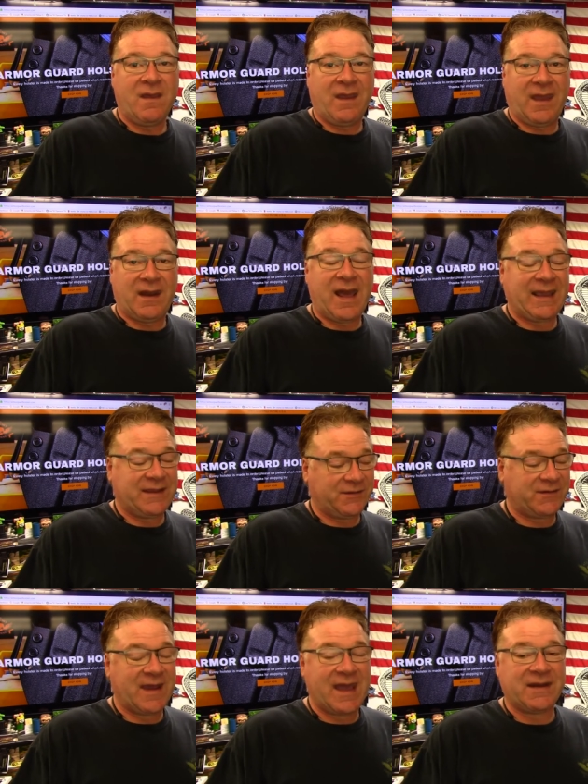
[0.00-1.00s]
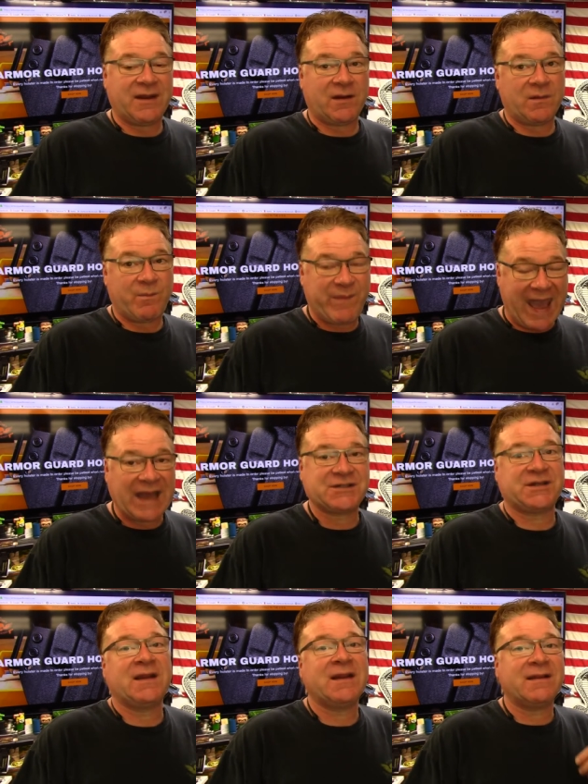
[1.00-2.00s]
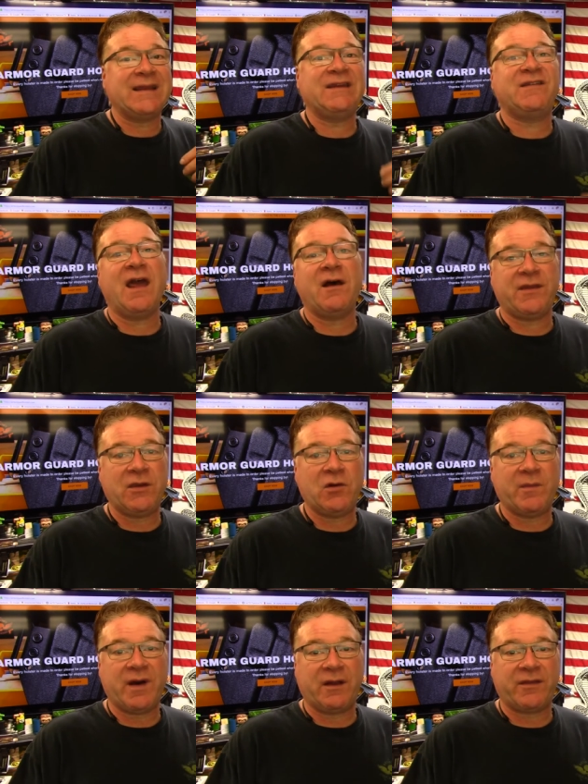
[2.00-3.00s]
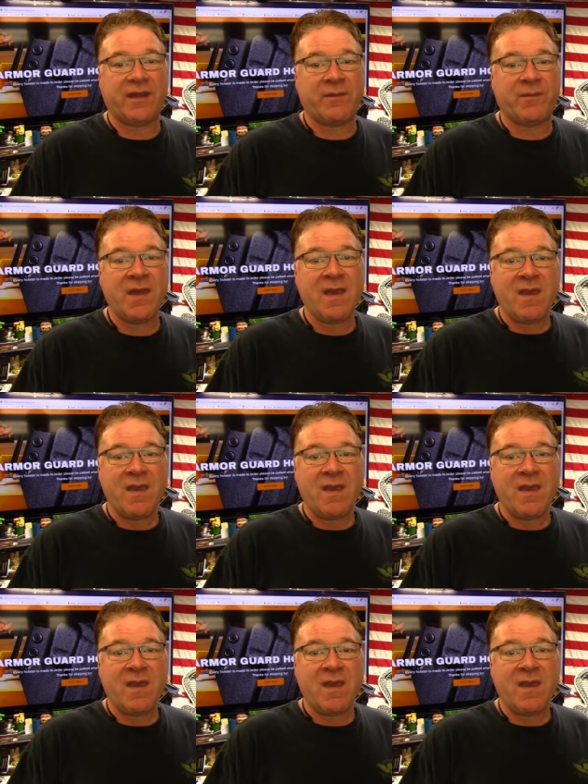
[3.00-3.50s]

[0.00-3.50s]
and I can stand here and passionately tell you about them